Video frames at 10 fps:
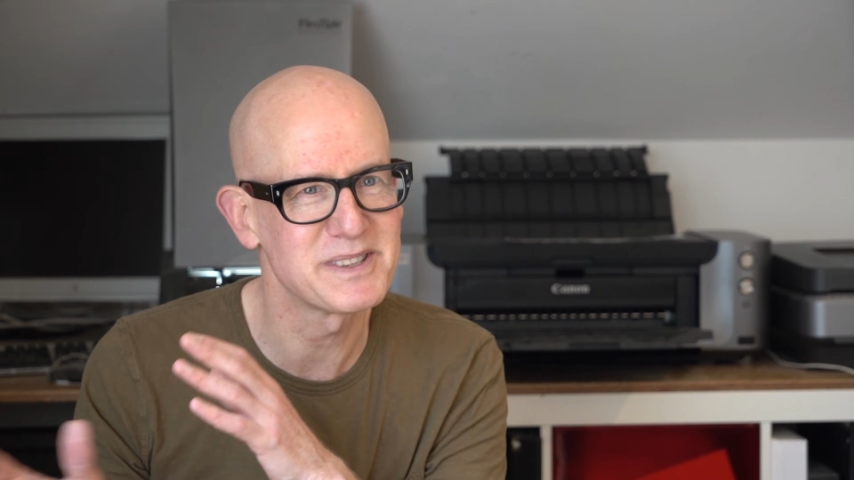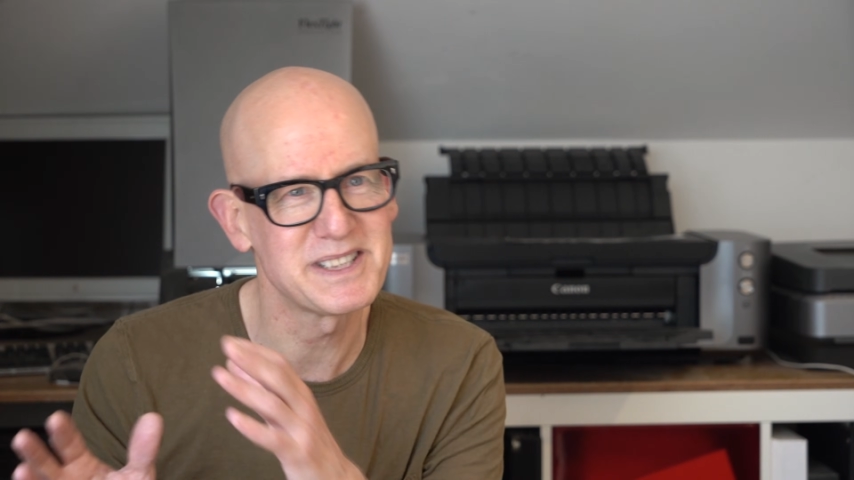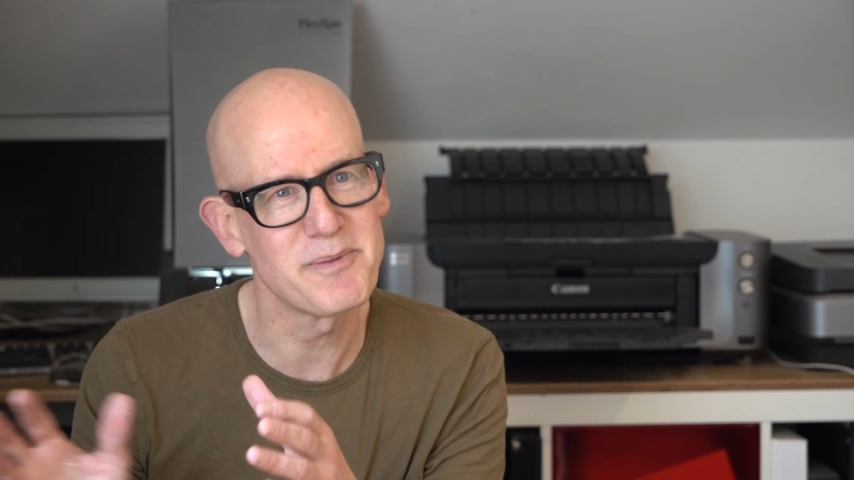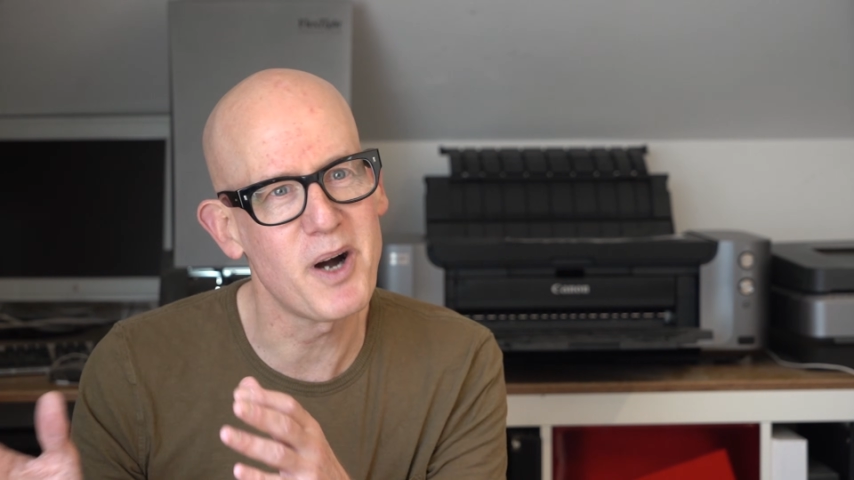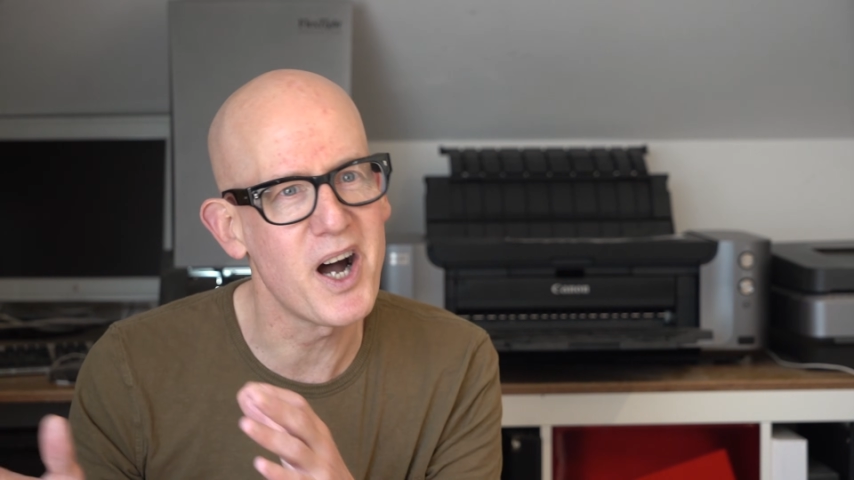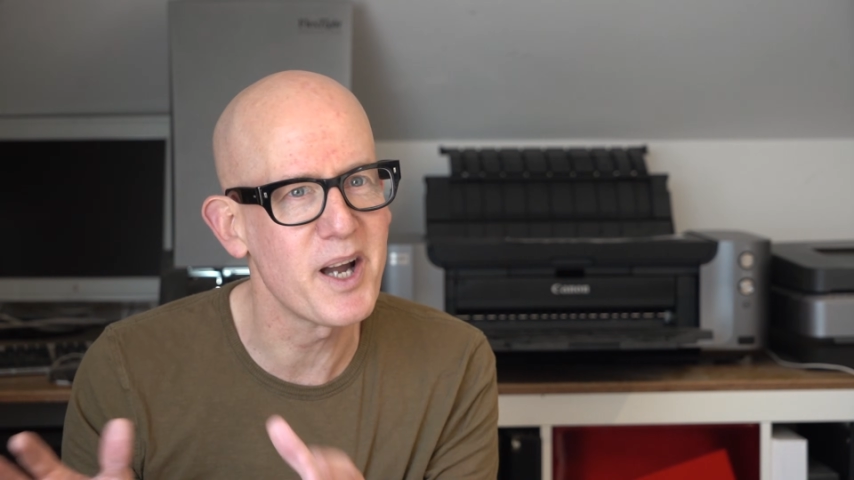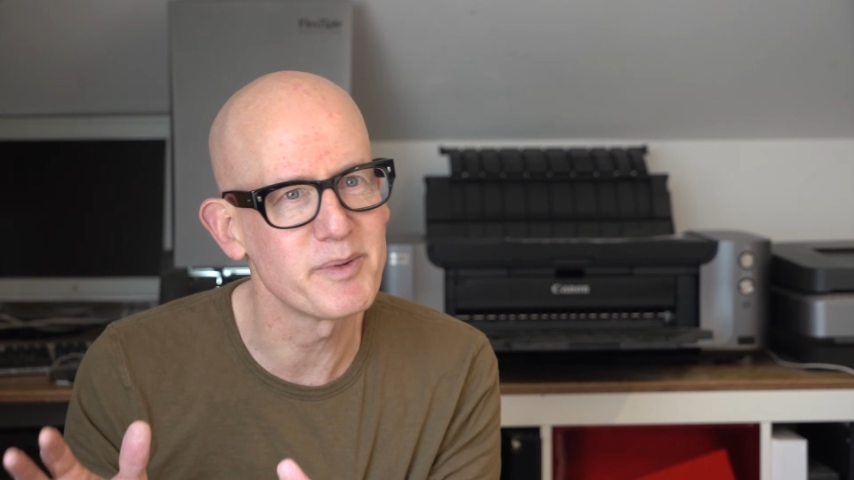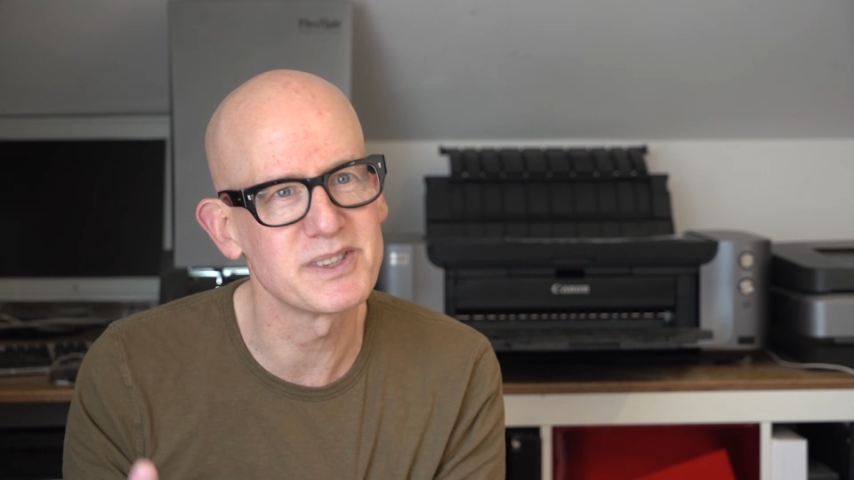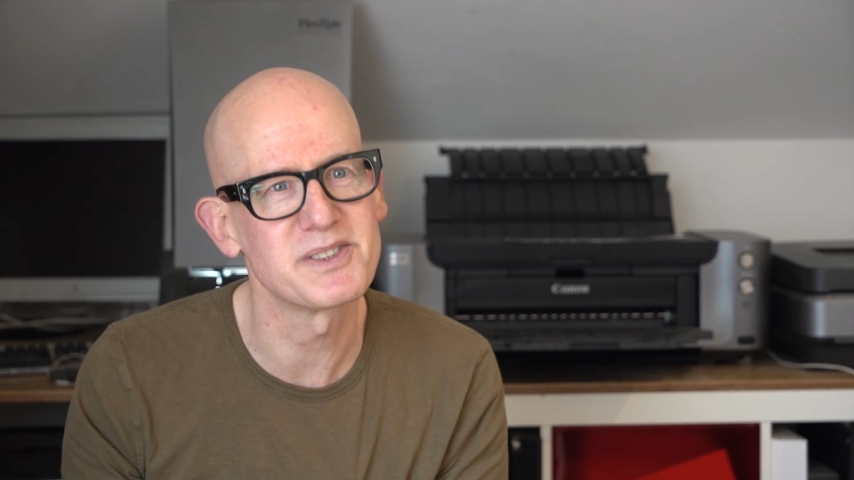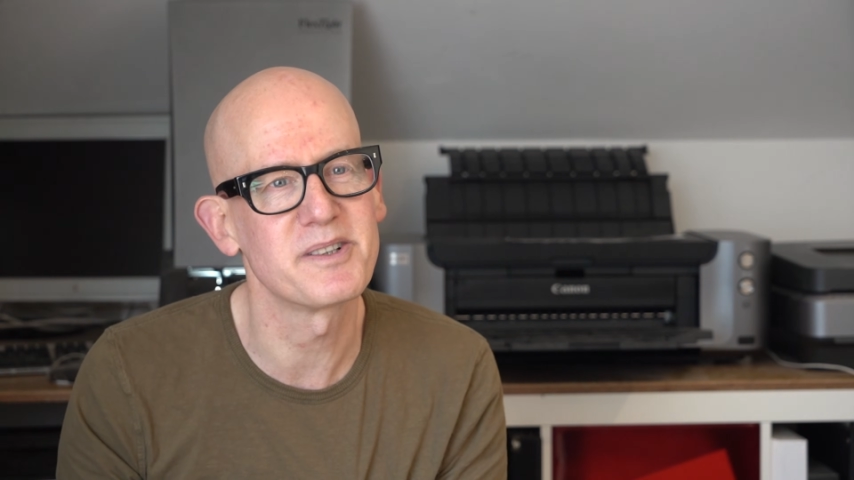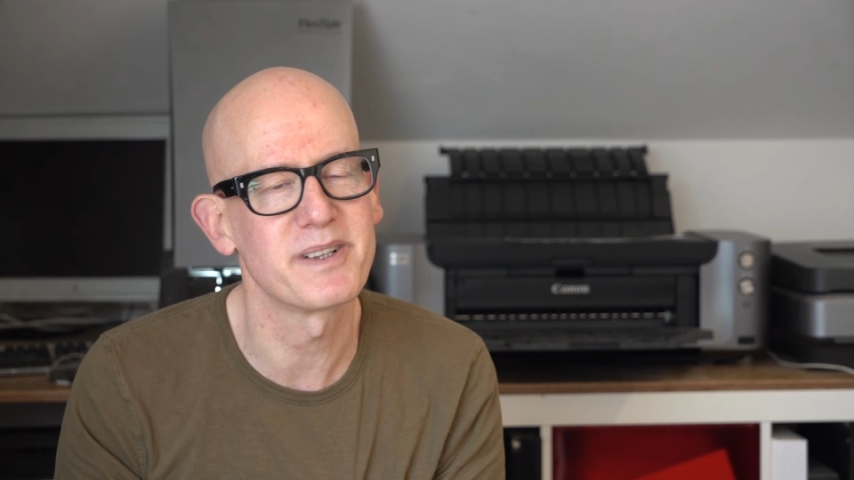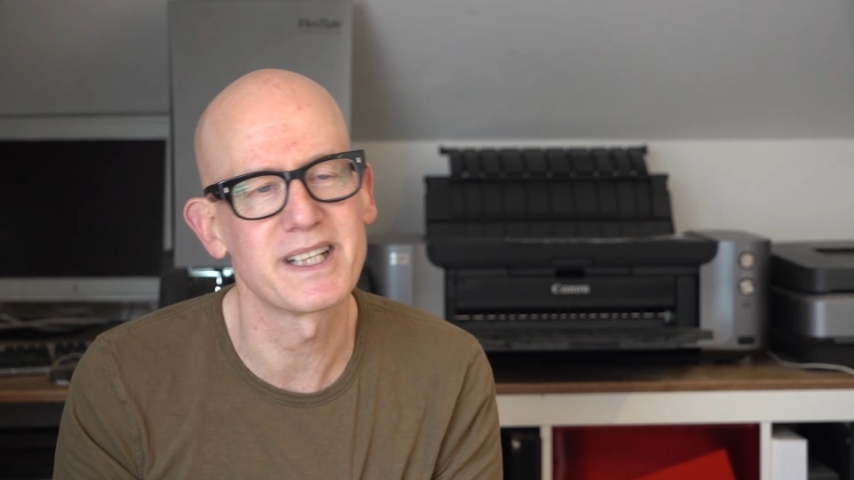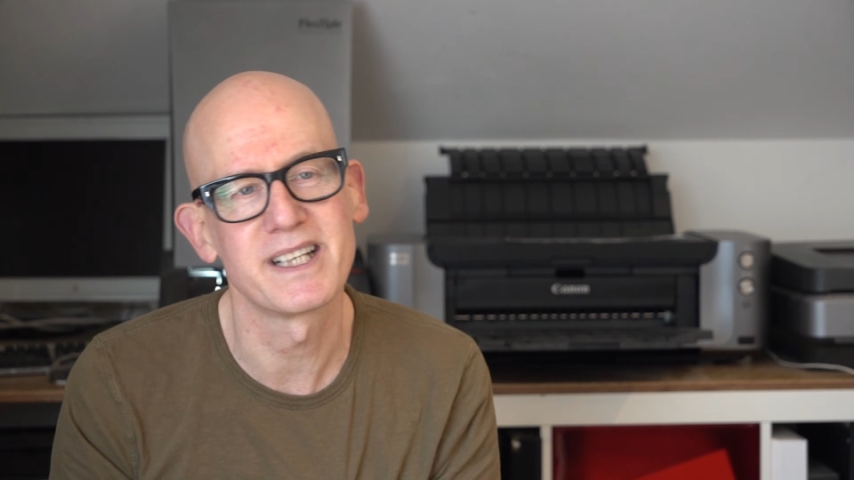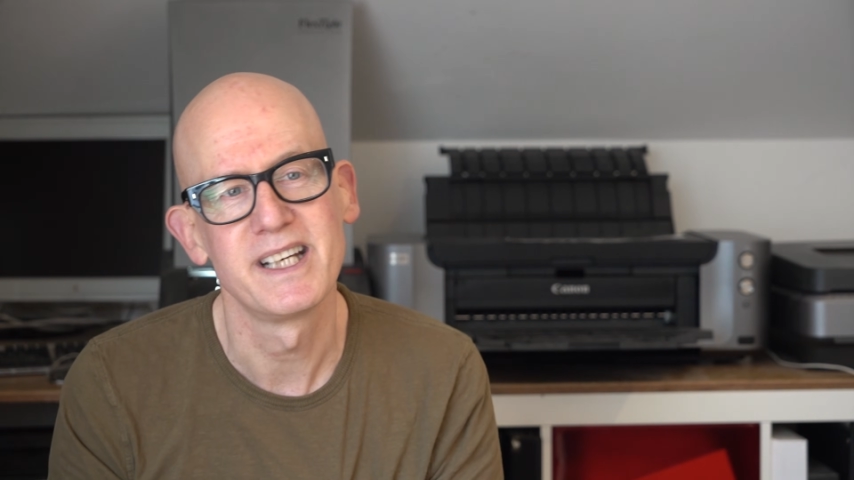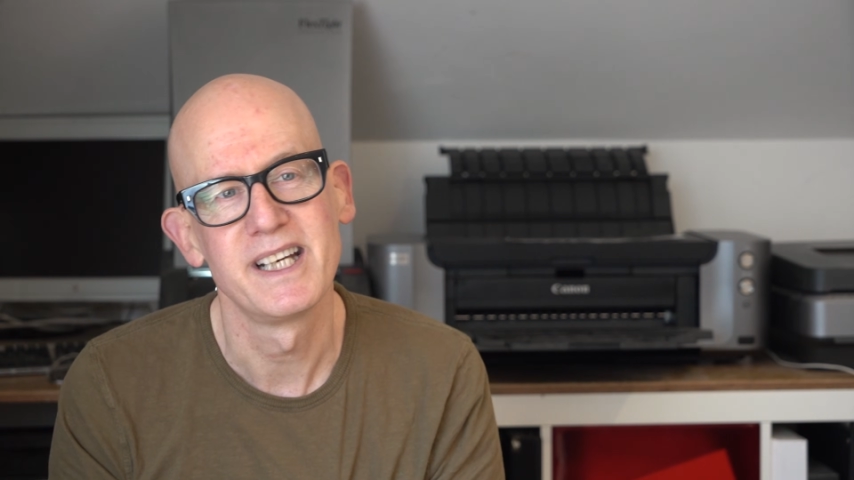see what I was doing.